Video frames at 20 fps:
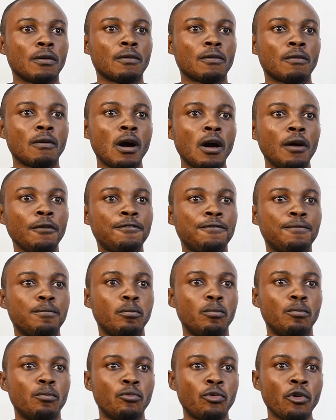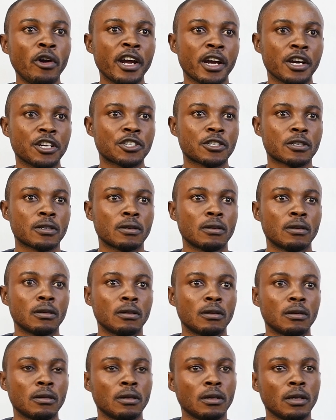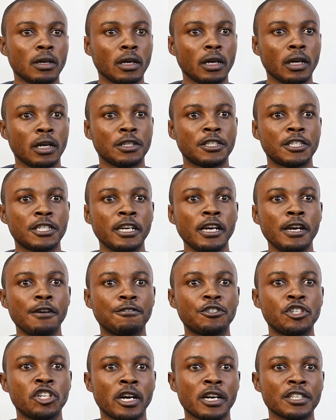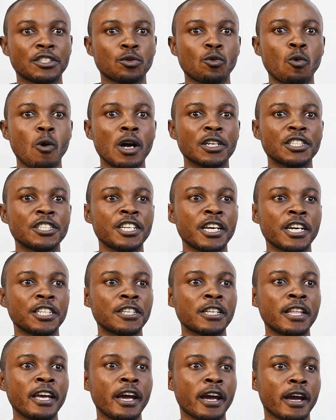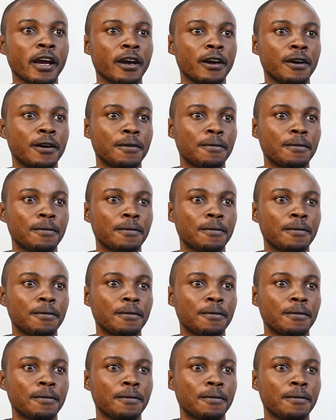Ralph bridged Steve just once yesterday.